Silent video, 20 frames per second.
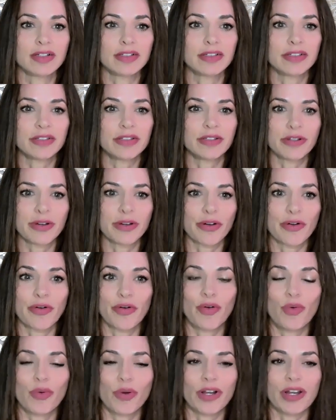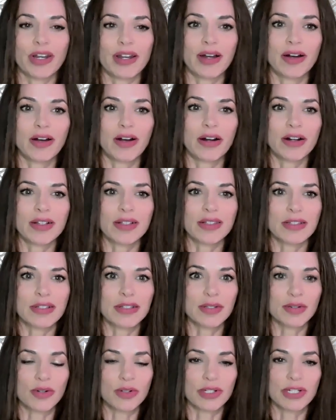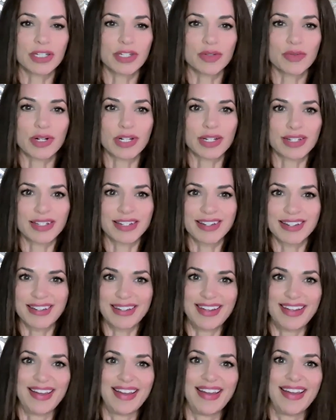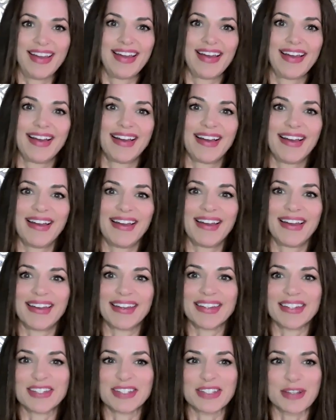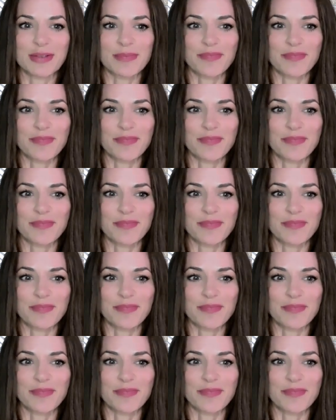So we're going to harness this Holy Trinity, and